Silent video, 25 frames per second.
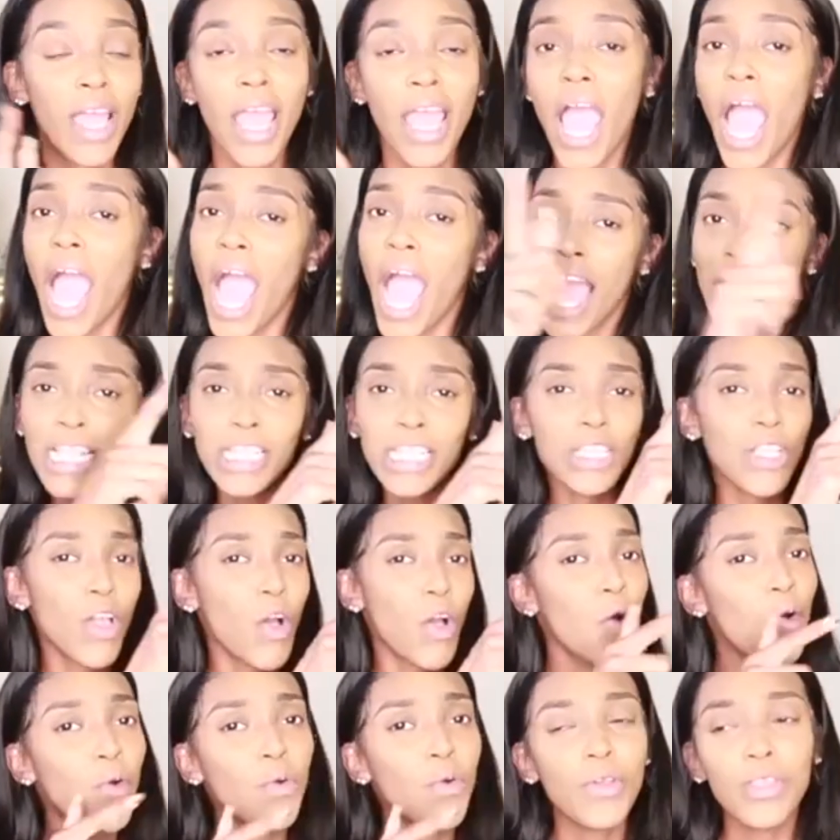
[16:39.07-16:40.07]
I
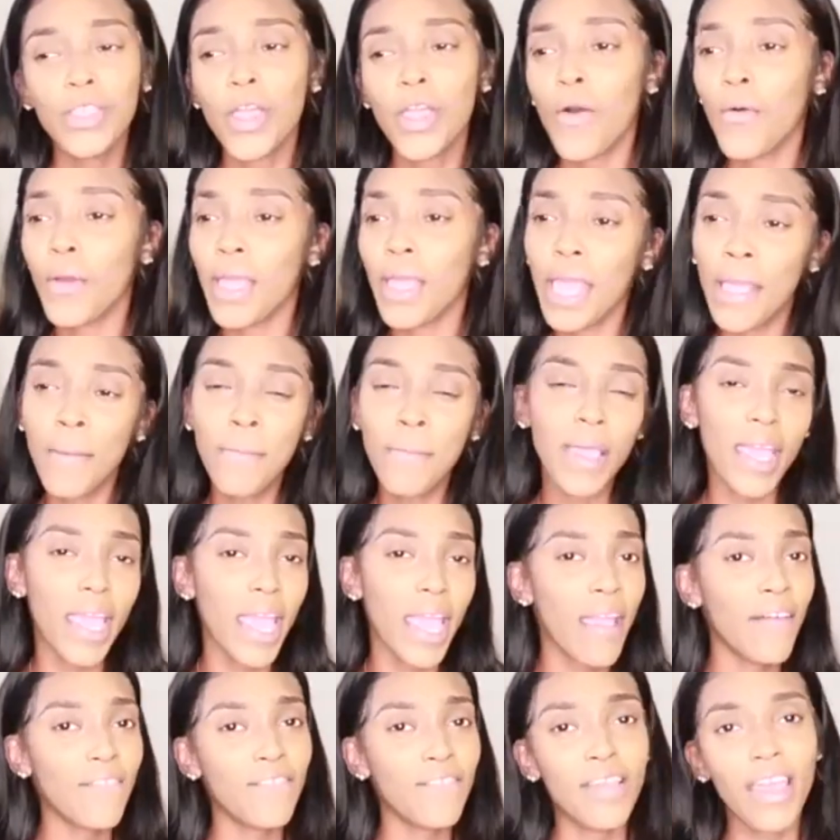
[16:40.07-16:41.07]
know, yo,
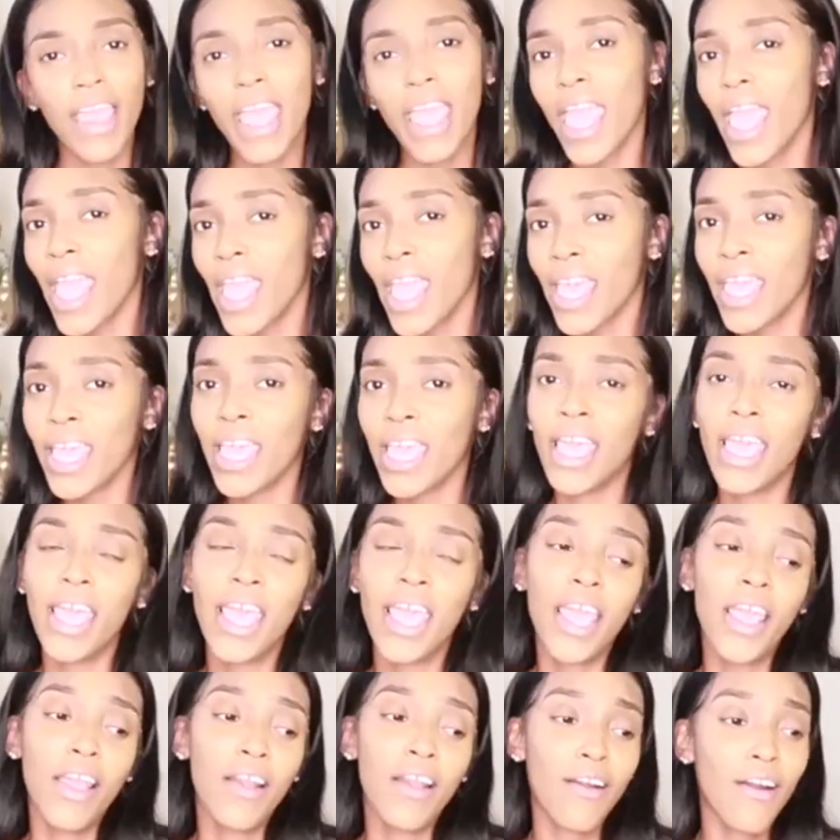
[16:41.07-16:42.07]
MFA,
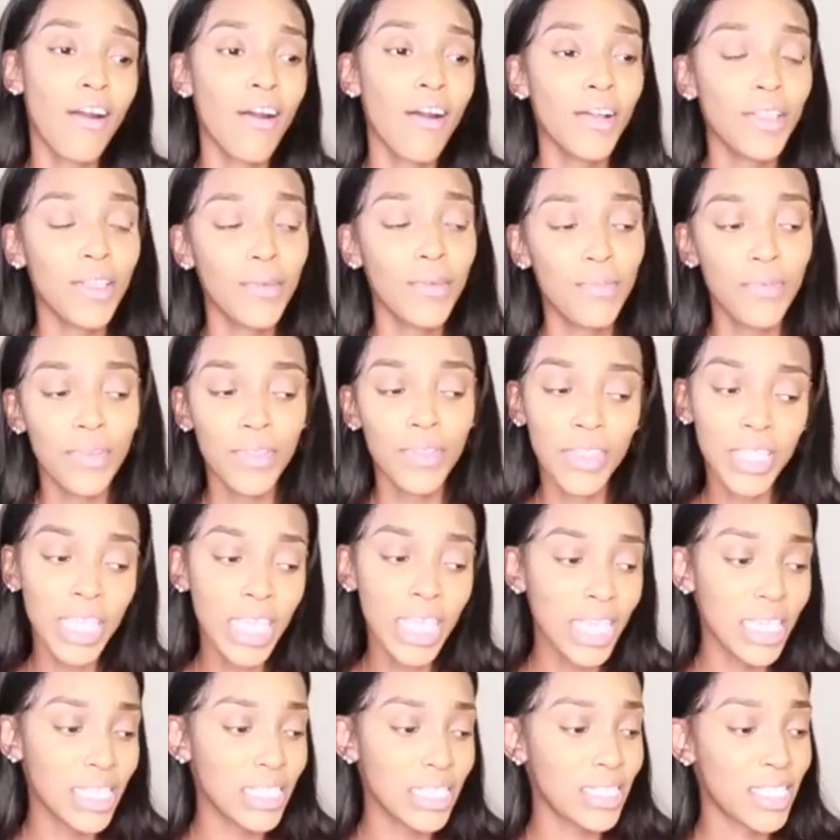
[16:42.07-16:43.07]
call the
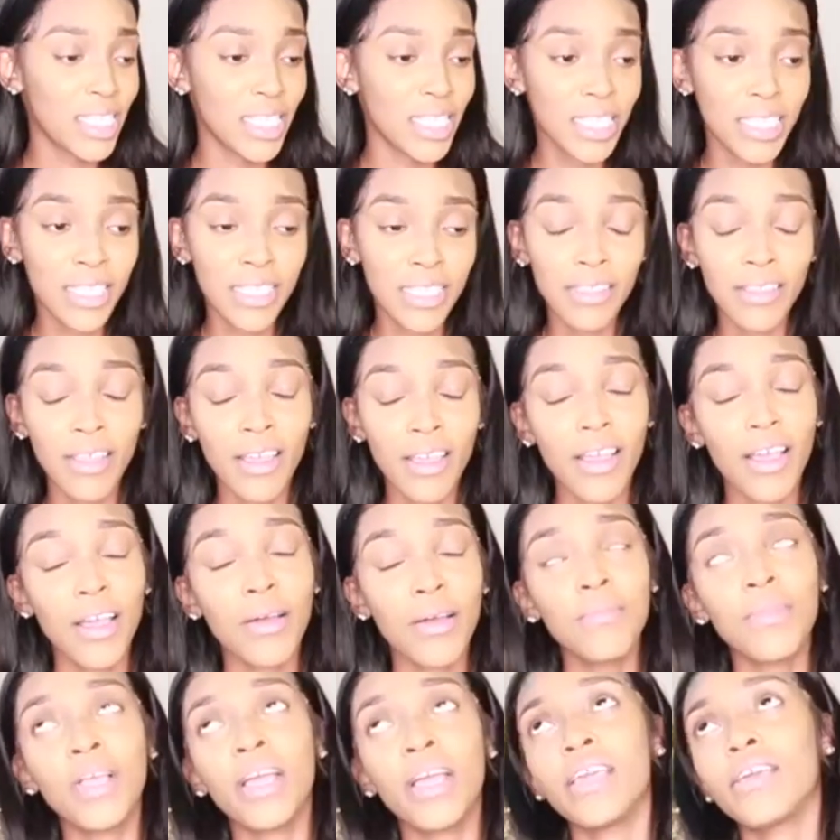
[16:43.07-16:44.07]
police, dude. I'm
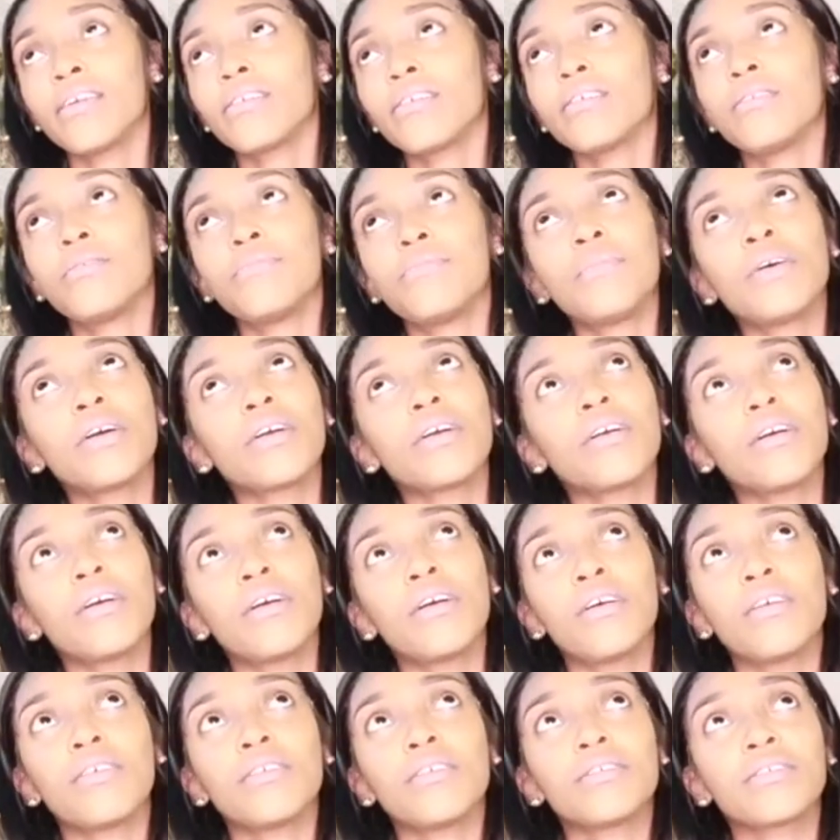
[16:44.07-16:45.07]
like, oh
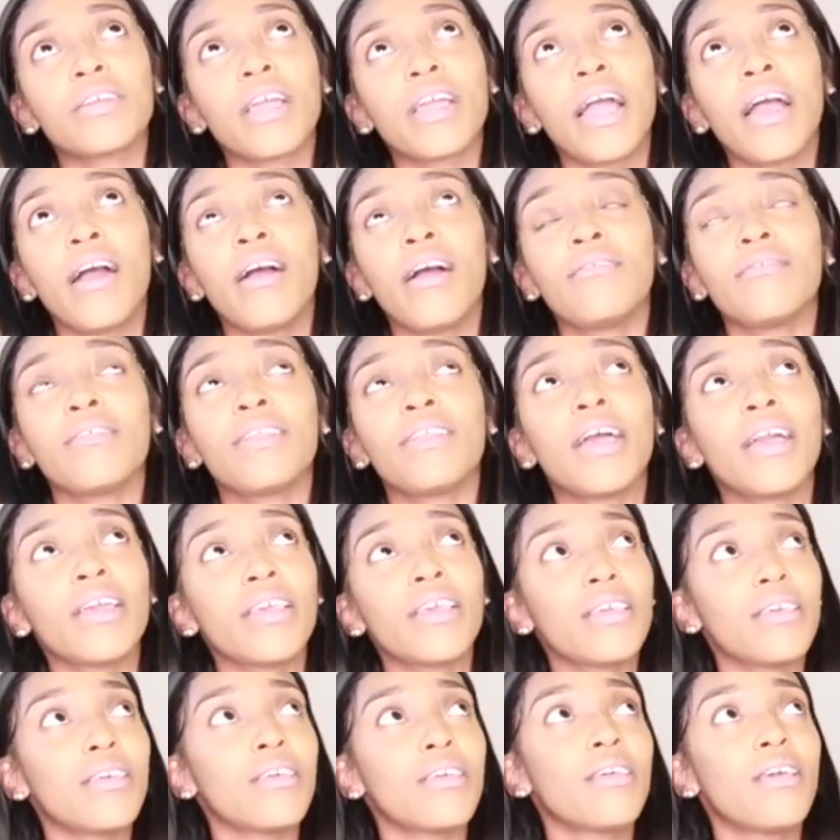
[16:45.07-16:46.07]
gosh, how did I
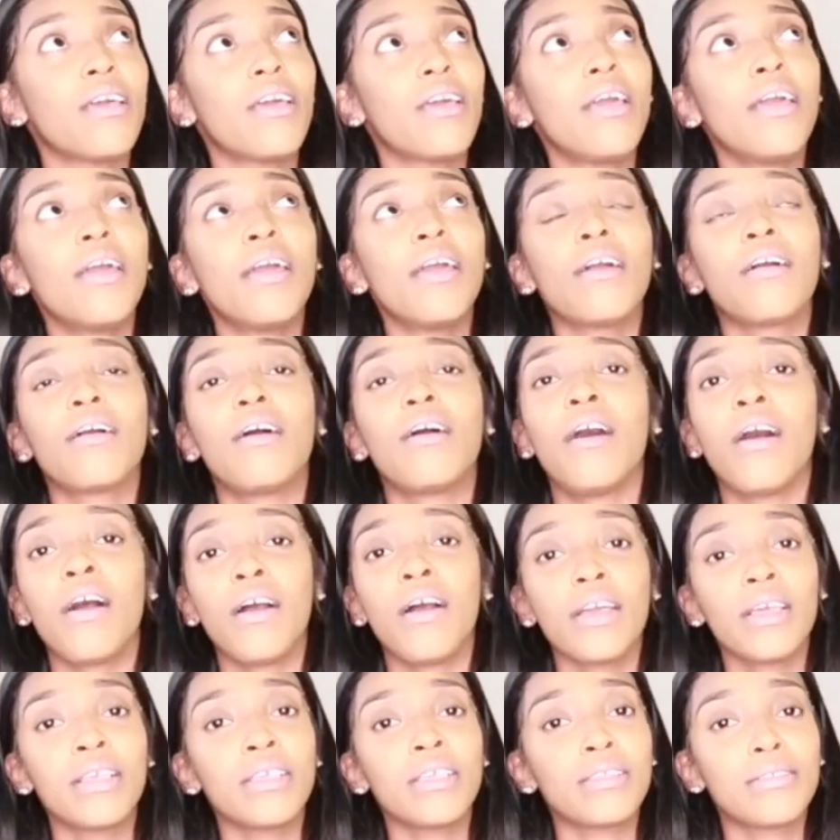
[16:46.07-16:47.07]
get
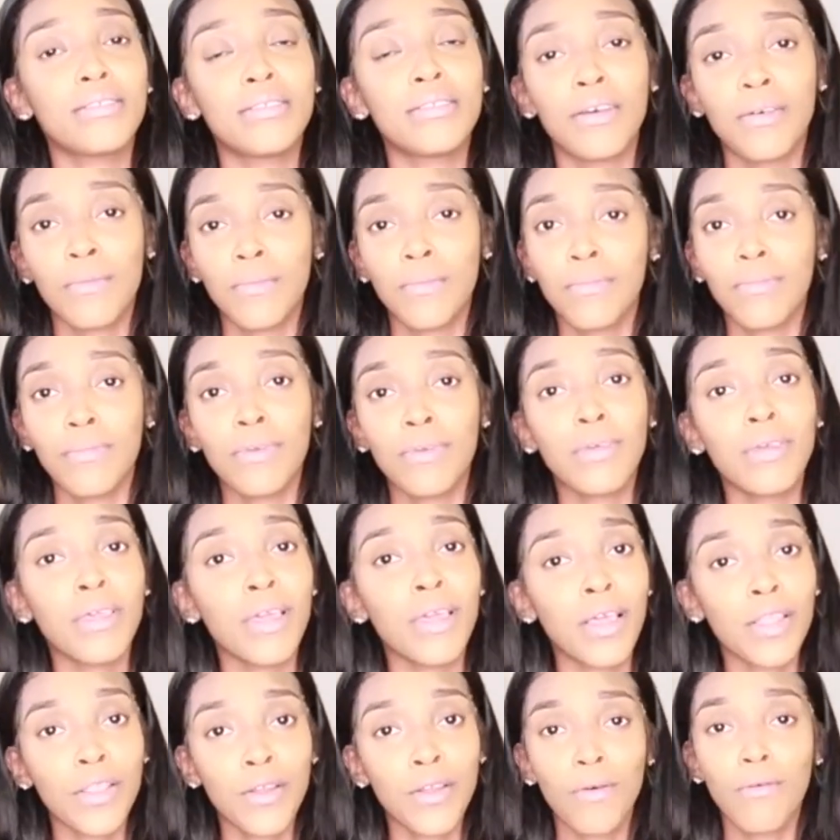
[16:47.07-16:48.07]
caught in some
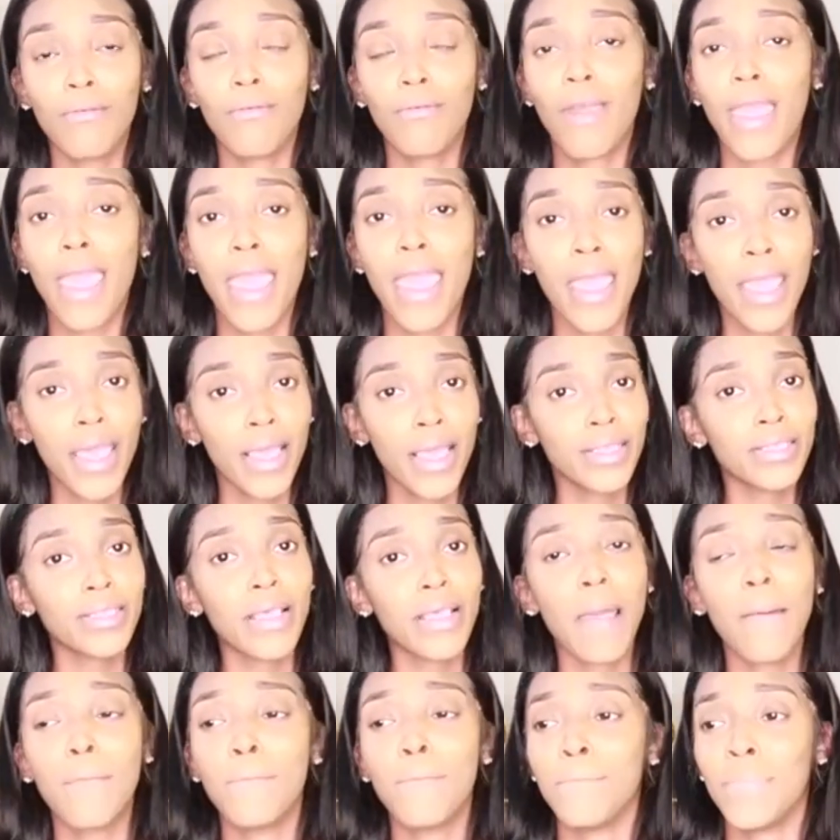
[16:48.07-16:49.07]
ghetto
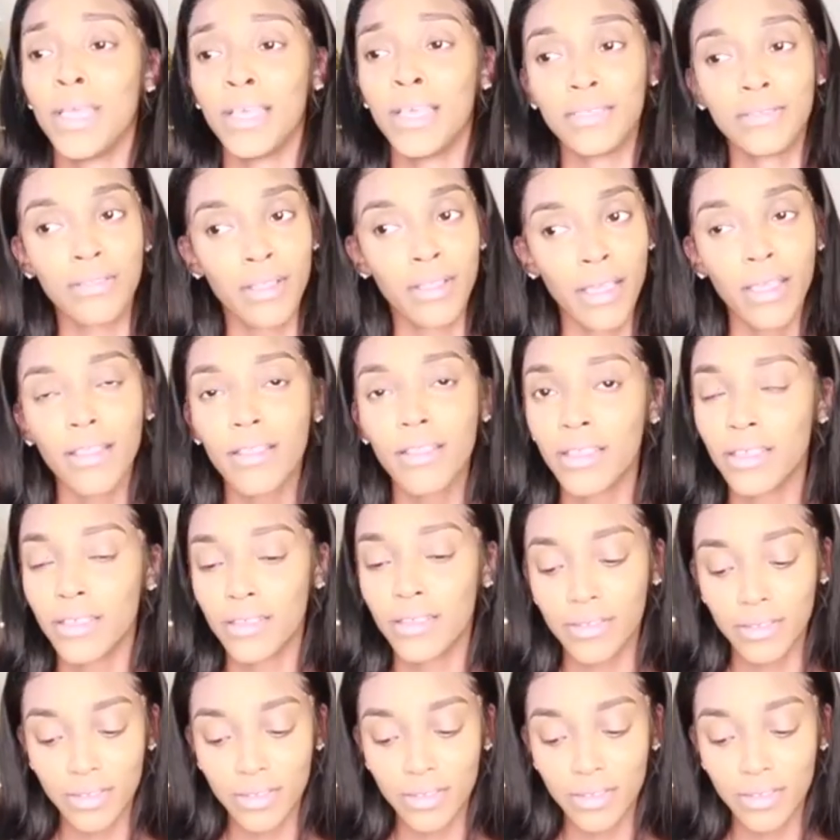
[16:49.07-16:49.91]
mess like this?